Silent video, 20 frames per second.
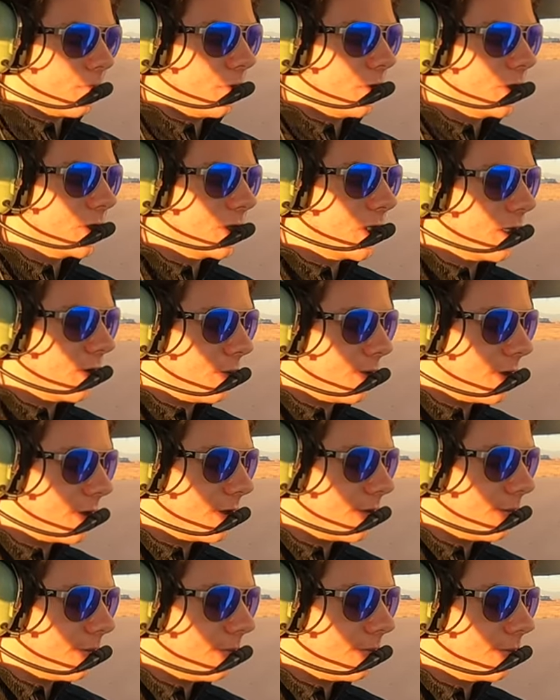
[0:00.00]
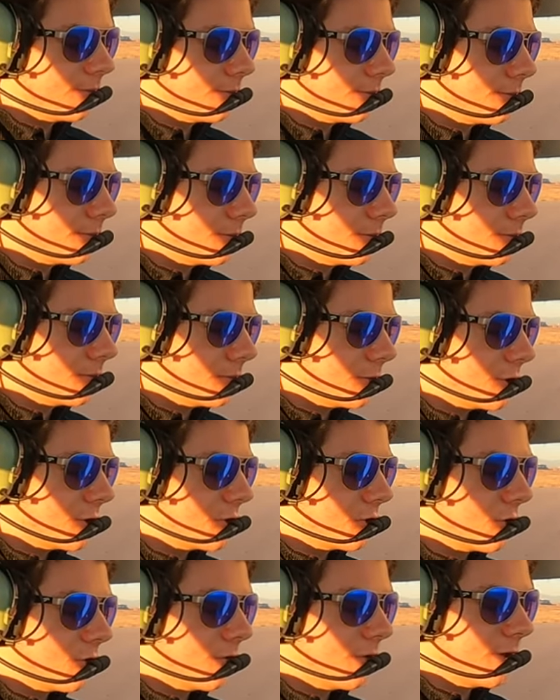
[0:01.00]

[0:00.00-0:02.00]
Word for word: we'll start with short